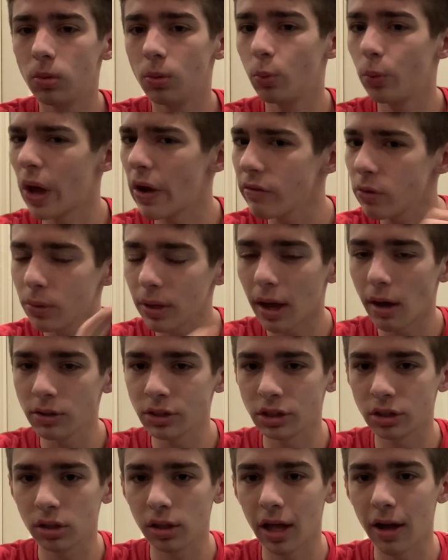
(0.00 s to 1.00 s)
Everyone else is
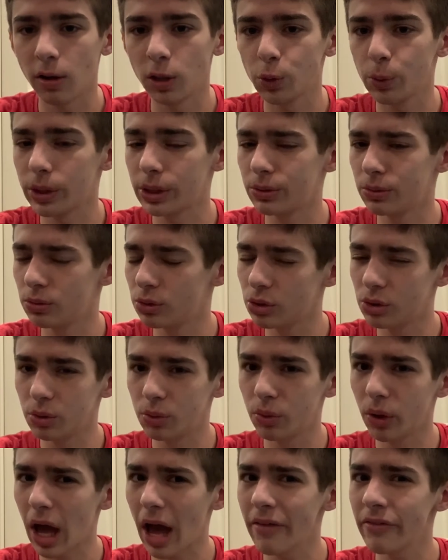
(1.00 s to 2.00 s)
clowns. We
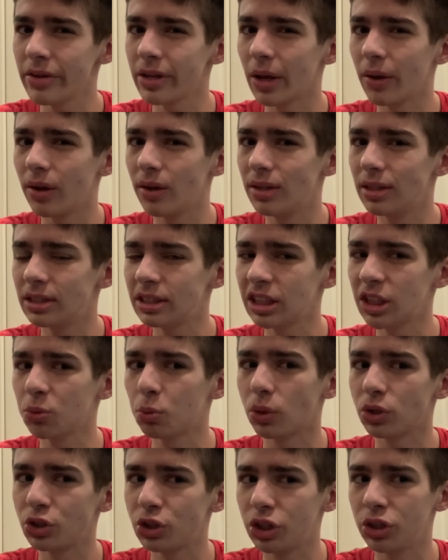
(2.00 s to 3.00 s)
haven't seen what
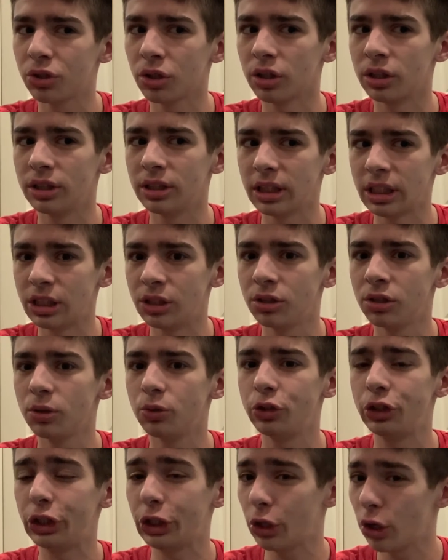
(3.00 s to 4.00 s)
she turned into.
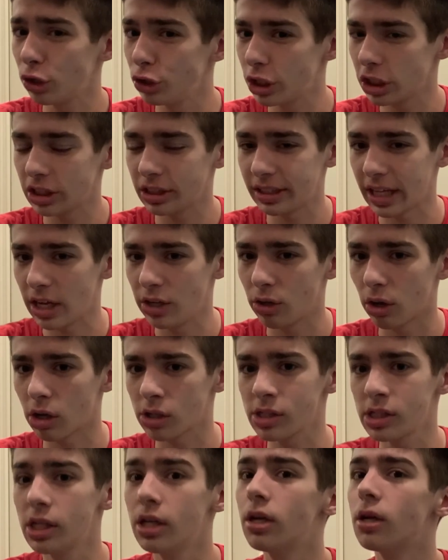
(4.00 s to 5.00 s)
She could just stay
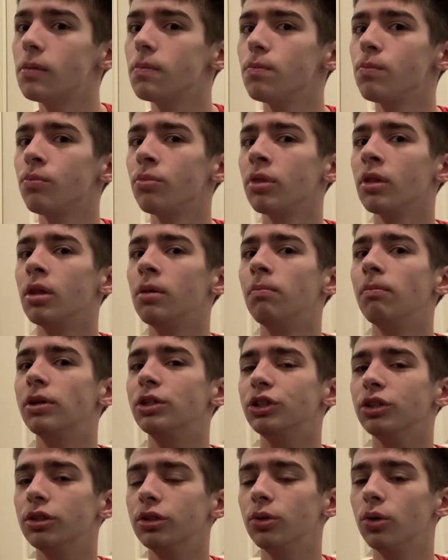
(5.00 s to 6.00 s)
Darcy, but
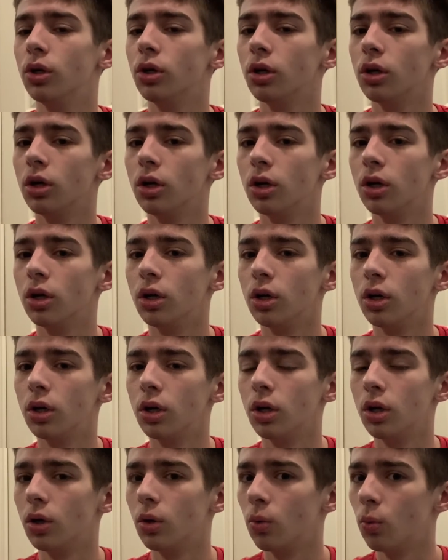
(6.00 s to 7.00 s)

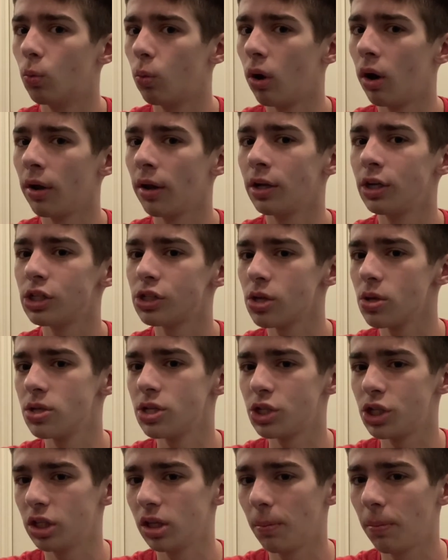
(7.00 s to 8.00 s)
Wanda just knows that
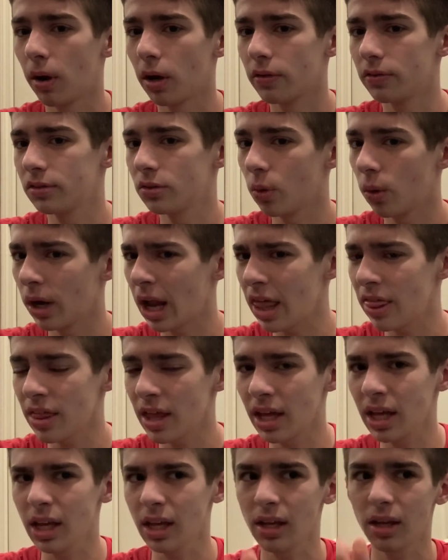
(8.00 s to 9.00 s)
she's a part of S.W.O.R.D., I
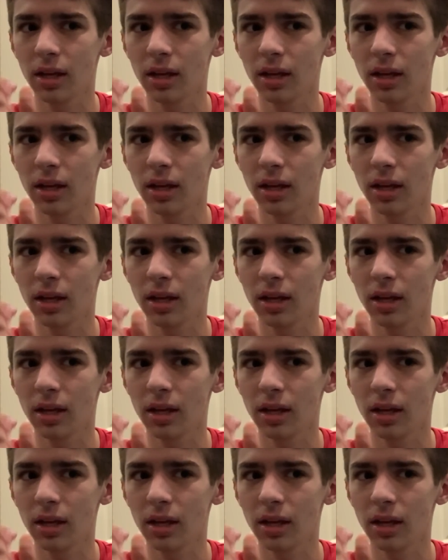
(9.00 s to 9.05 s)
think.